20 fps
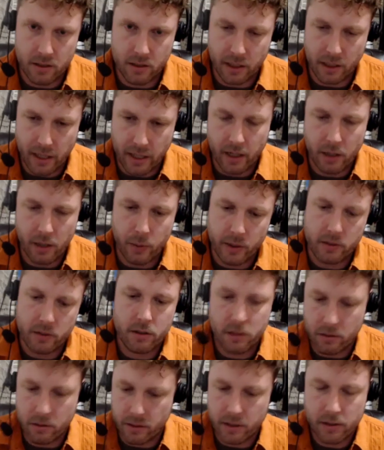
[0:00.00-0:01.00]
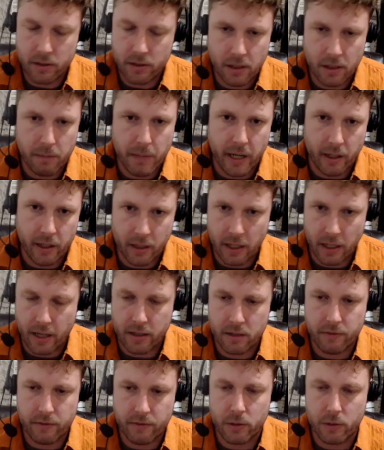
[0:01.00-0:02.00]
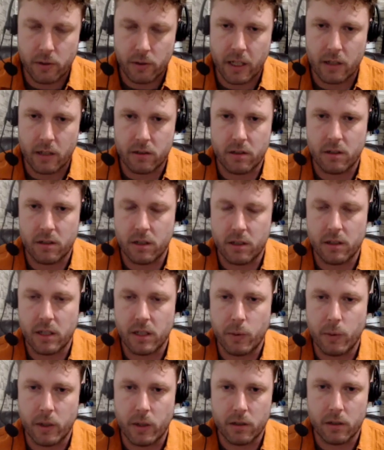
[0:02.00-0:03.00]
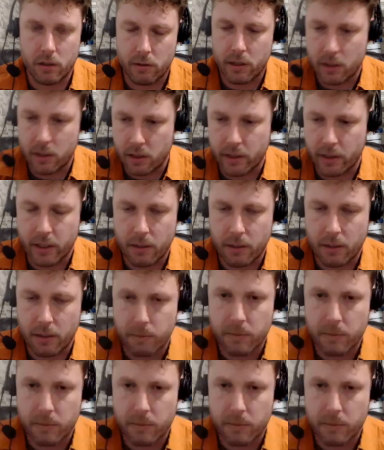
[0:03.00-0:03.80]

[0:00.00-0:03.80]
Like Canada wants to do it. America has a few locations that they want to do it. Europe